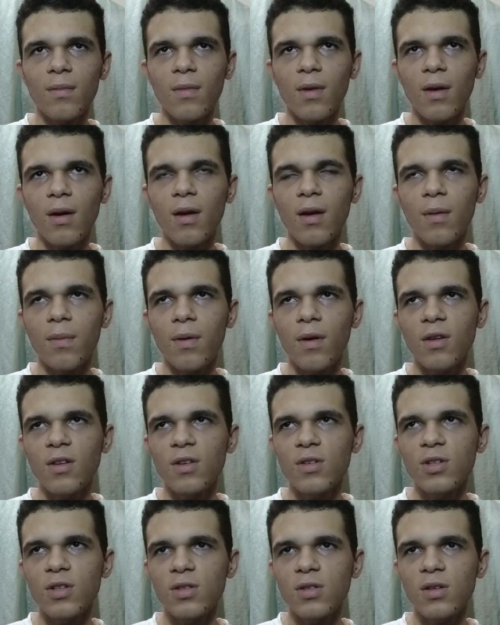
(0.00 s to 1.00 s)
i'm not gonna pay
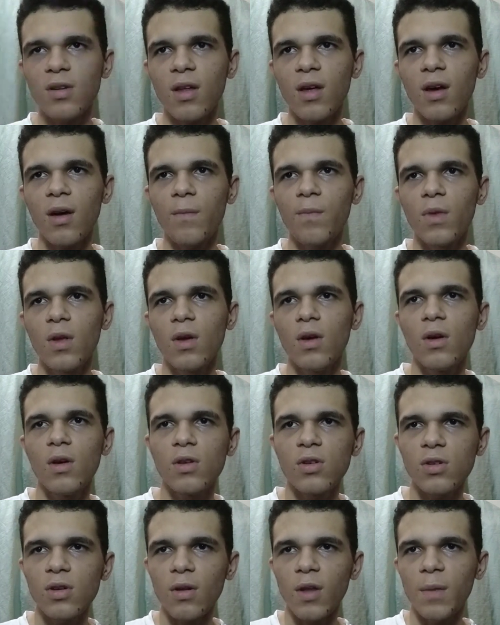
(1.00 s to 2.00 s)
attention to that
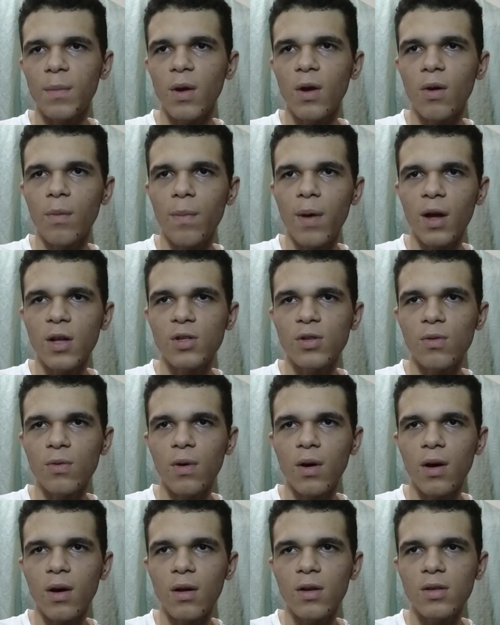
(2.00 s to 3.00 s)
so let me go back to
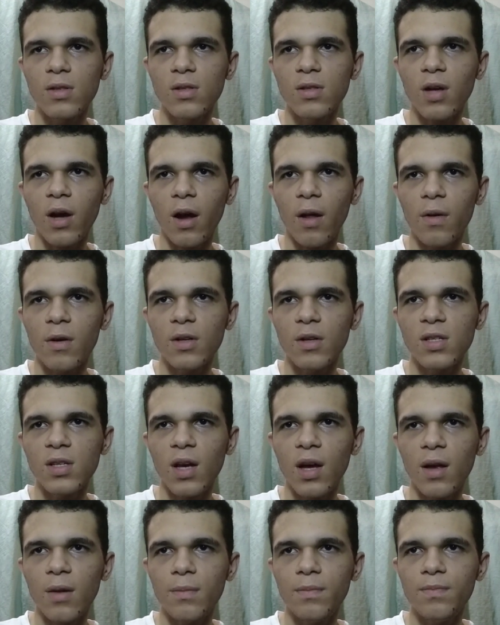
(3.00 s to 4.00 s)
what tyler
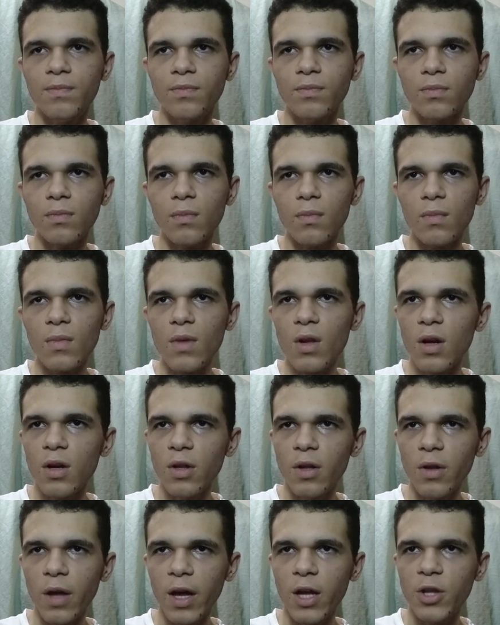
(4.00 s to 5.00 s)
said
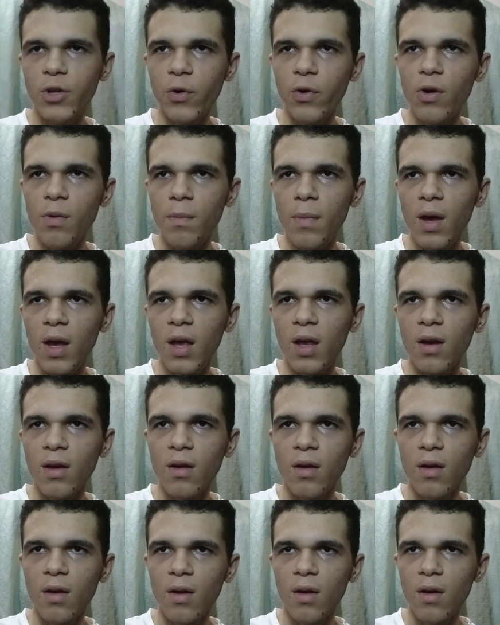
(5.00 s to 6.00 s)
like do you
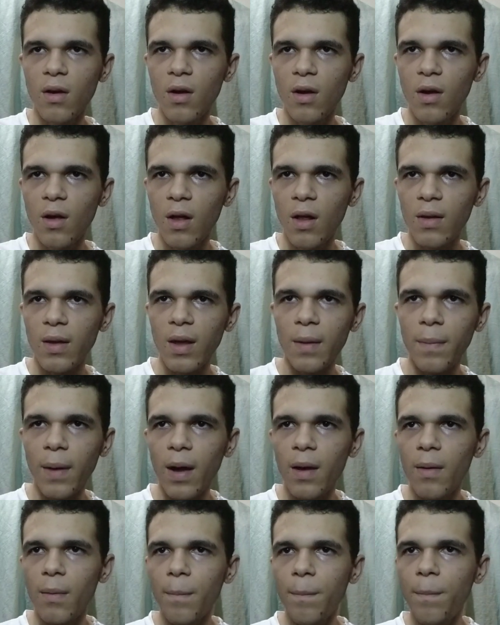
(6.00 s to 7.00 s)
mean like
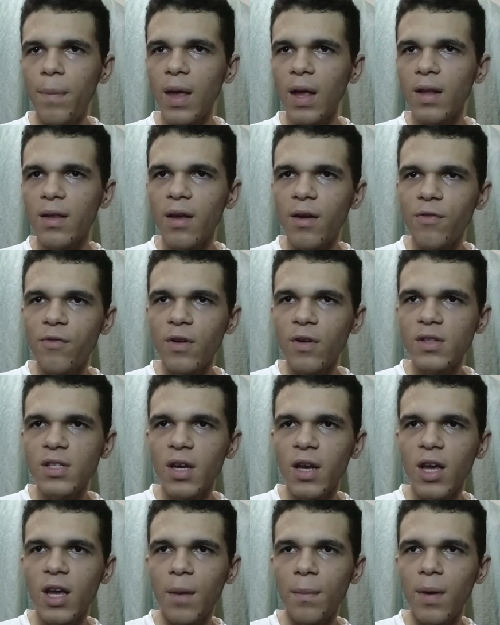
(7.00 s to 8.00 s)
by big difference
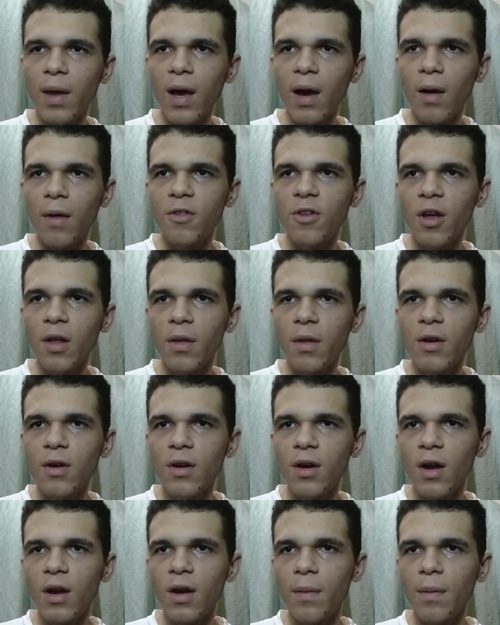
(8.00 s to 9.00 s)
in coming out a day
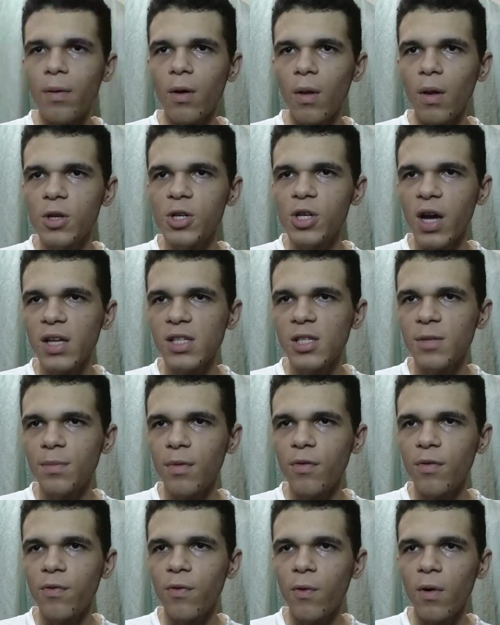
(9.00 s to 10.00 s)
later and apologizing
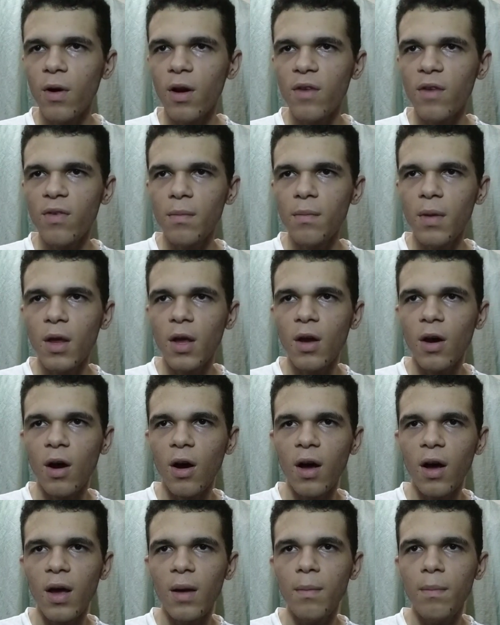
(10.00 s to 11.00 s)
before even being
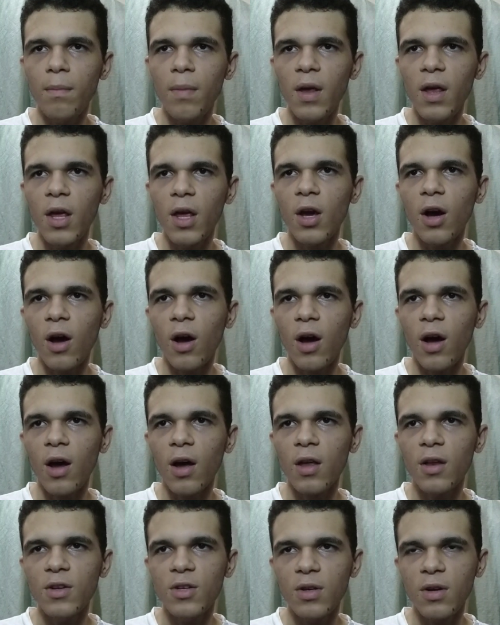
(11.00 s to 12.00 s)
caught and being
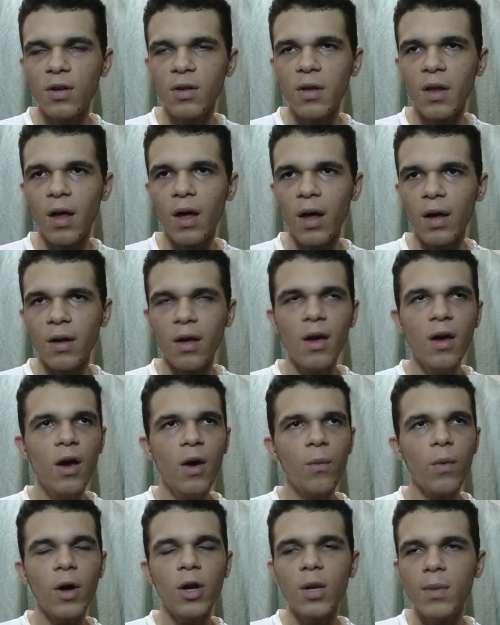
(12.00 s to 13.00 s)
caught continuing like like
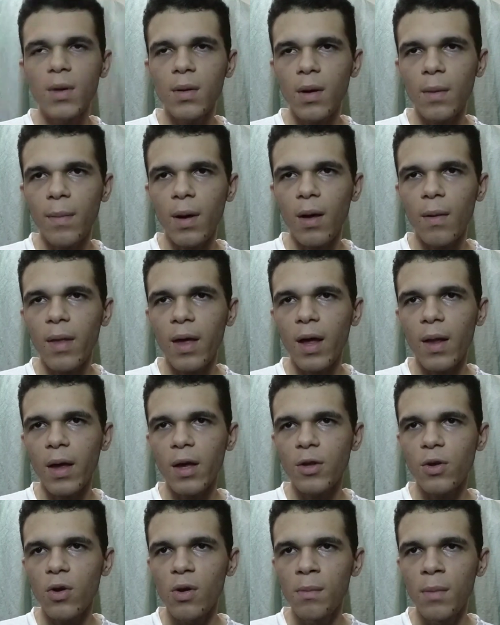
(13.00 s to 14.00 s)
what do you mean about that?
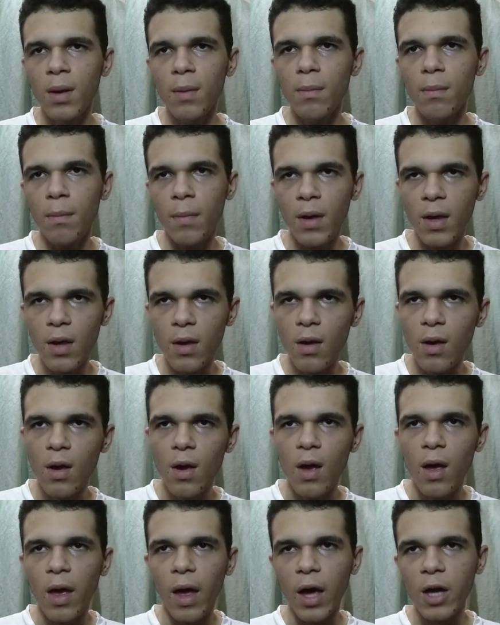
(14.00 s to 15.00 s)
Like do you mean me
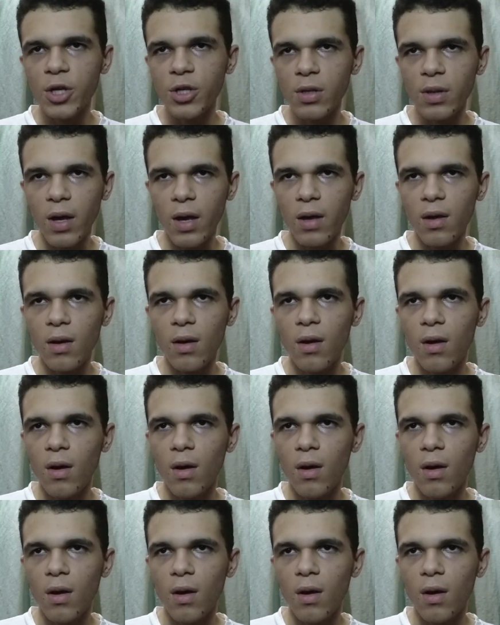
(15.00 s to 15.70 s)
actually like